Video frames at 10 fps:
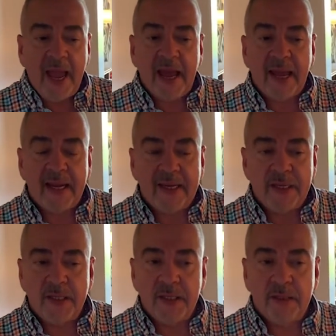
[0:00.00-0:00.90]

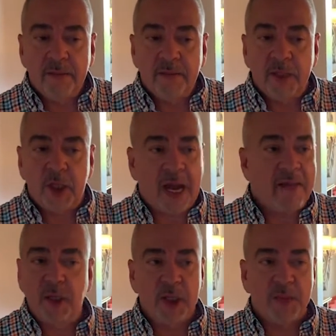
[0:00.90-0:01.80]
And the
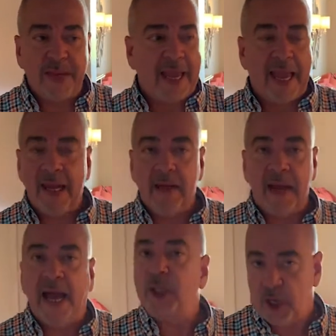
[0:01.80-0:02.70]
challenges
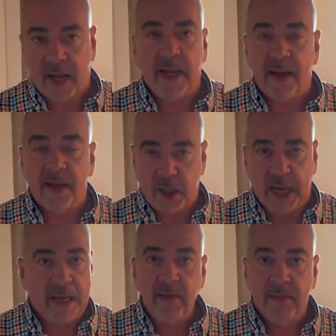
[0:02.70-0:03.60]
began at
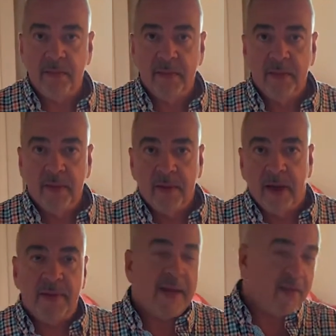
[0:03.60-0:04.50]
check-in,
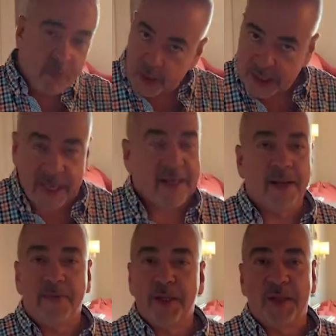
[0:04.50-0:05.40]
and they have
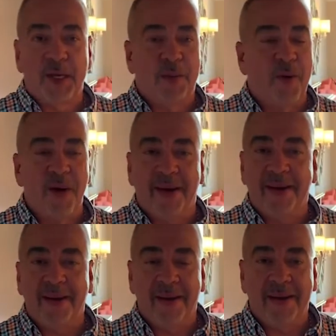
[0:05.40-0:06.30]
proceeded up to this
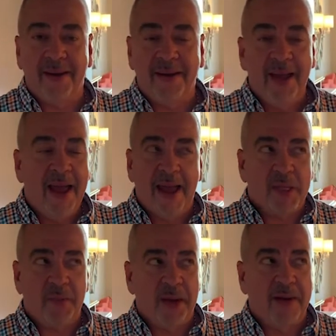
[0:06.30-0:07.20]
point. It
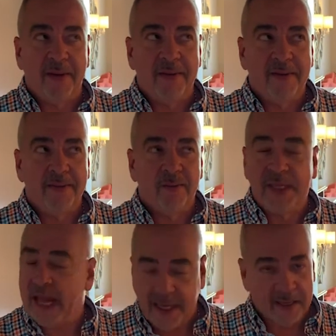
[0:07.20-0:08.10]
has been
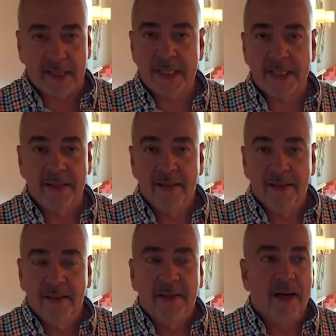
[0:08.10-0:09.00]
ridiculous.
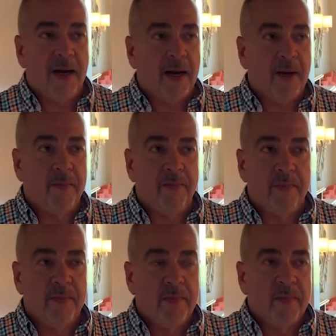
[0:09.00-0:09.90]

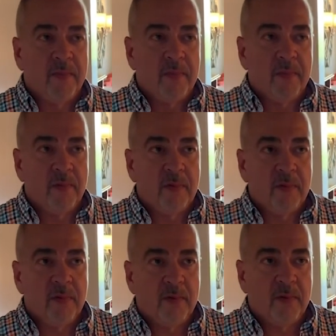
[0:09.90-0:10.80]
The
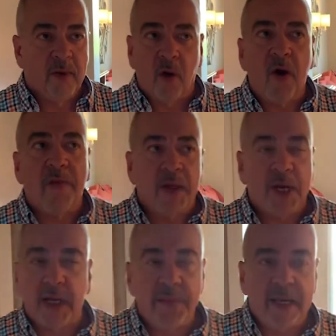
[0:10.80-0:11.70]
girl that
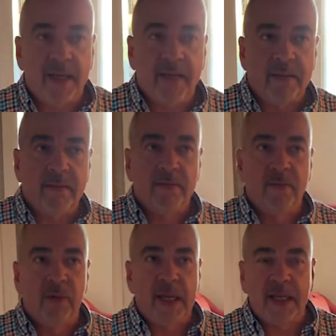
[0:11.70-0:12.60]
checked me
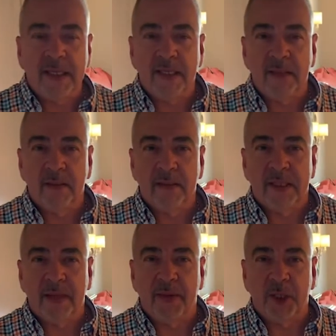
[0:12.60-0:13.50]
in really didn't
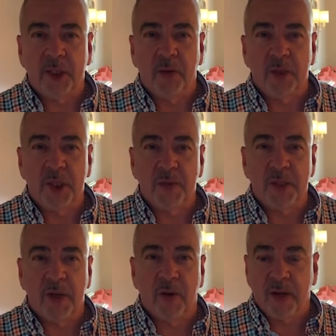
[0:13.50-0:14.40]
seem like she knew what she
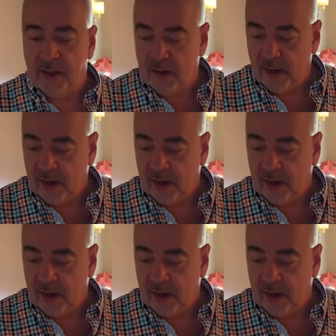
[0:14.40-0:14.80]
was doing.